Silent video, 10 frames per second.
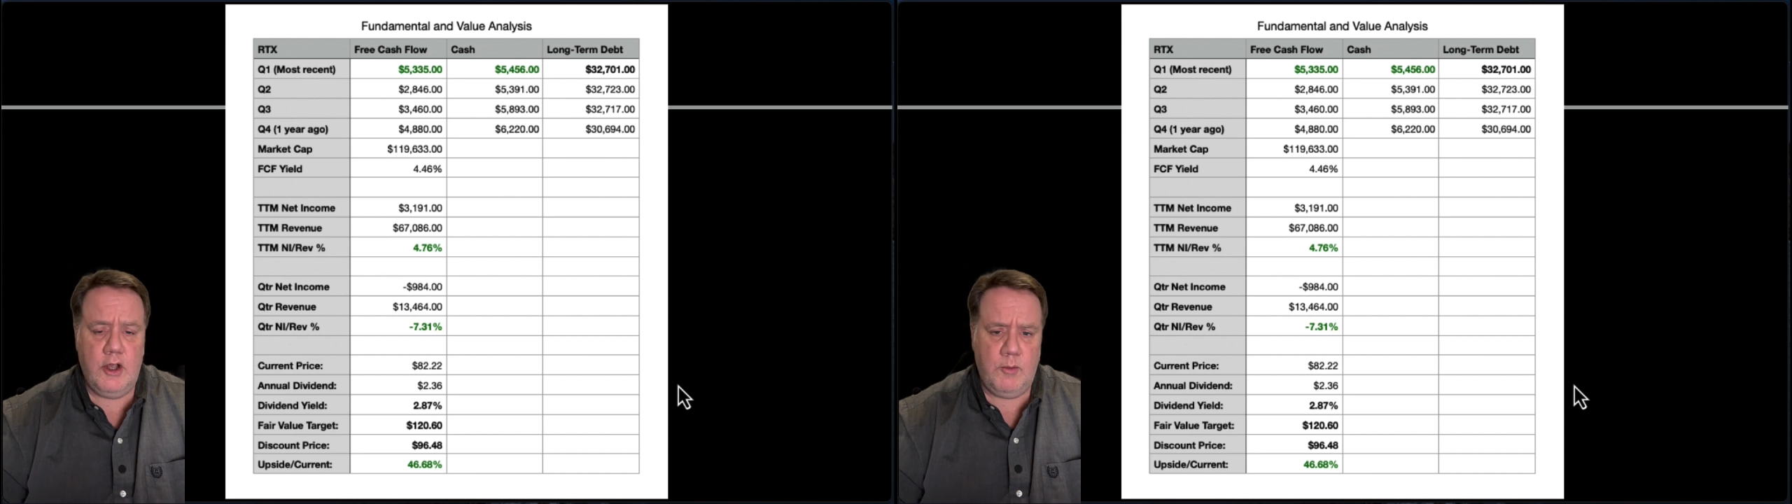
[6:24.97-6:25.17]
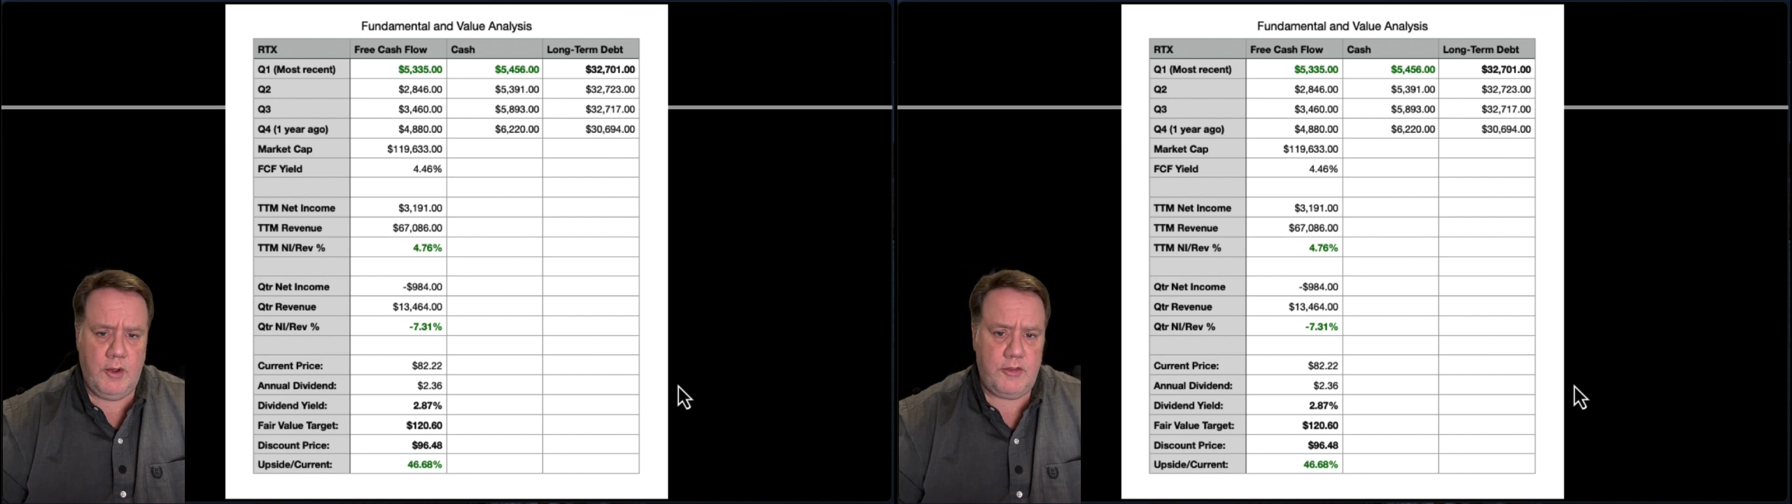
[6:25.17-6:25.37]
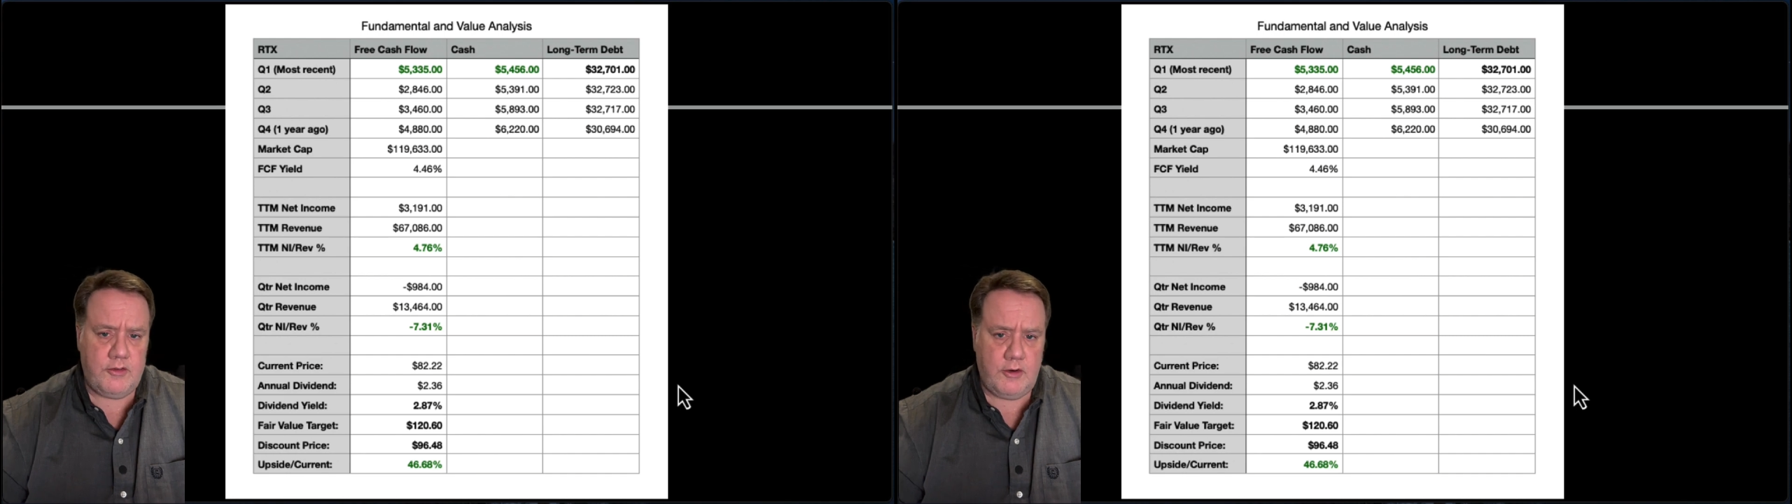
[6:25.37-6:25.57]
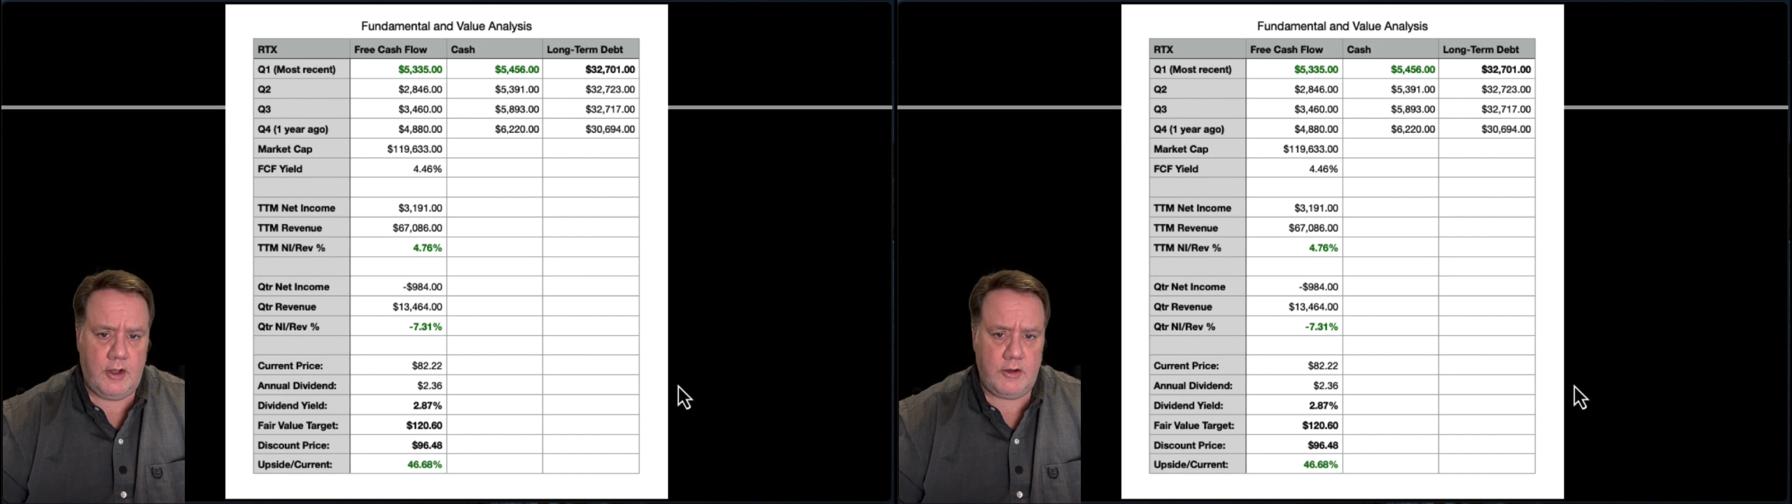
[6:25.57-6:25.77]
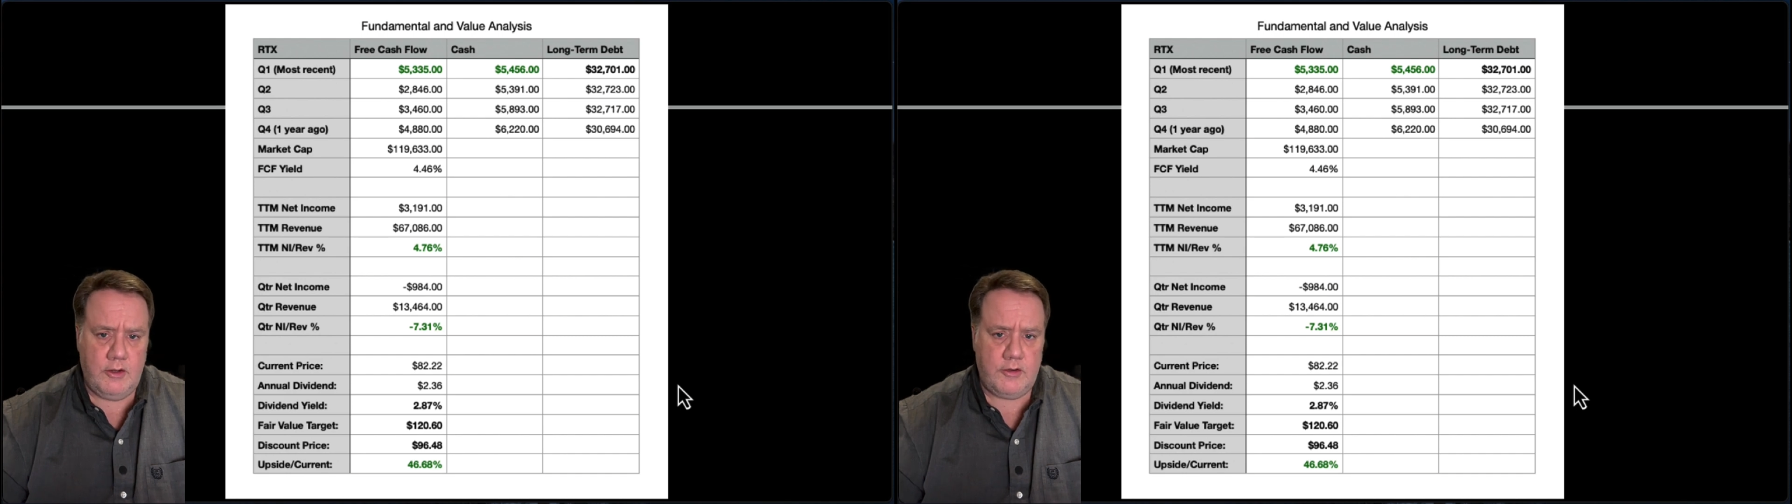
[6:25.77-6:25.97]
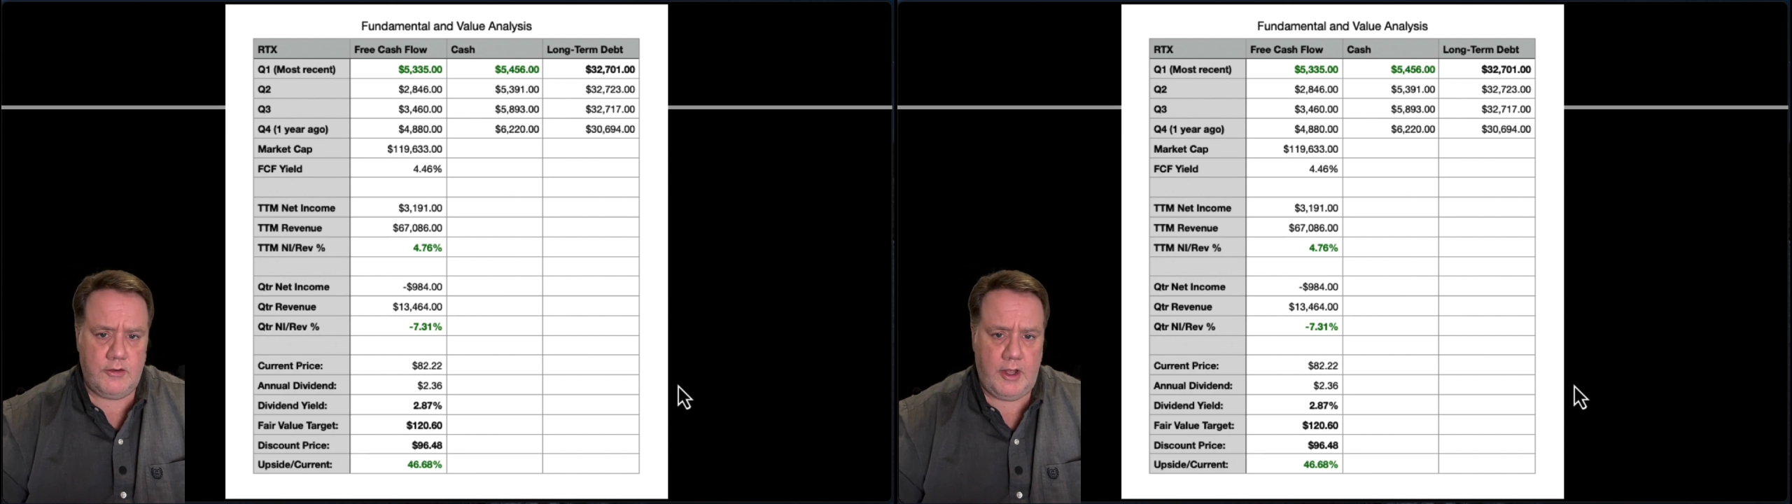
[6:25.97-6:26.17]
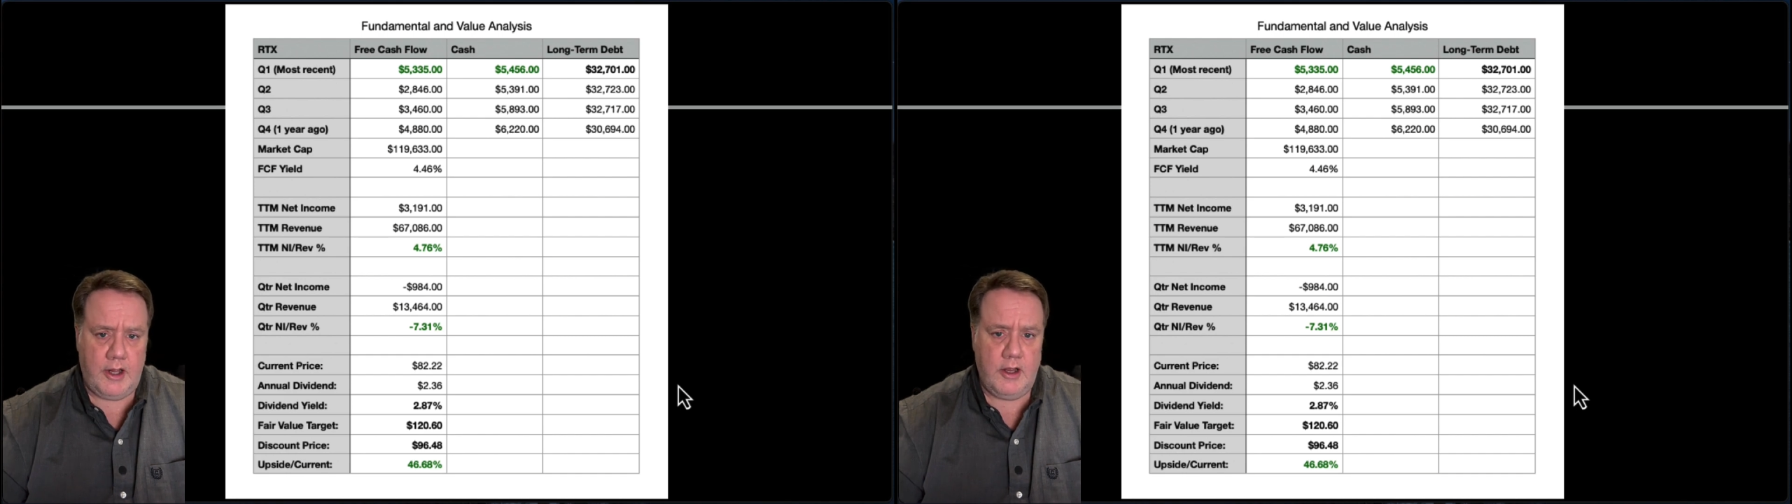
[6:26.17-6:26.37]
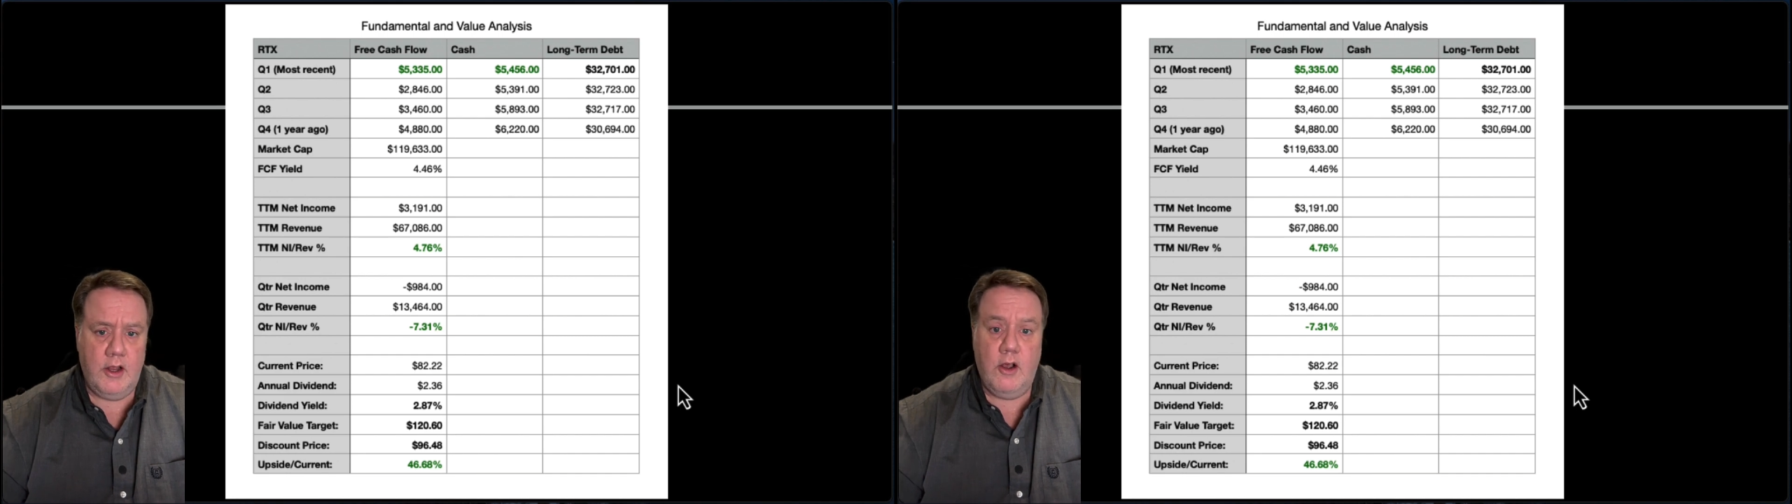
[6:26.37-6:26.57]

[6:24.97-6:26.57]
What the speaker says: what the stock looks like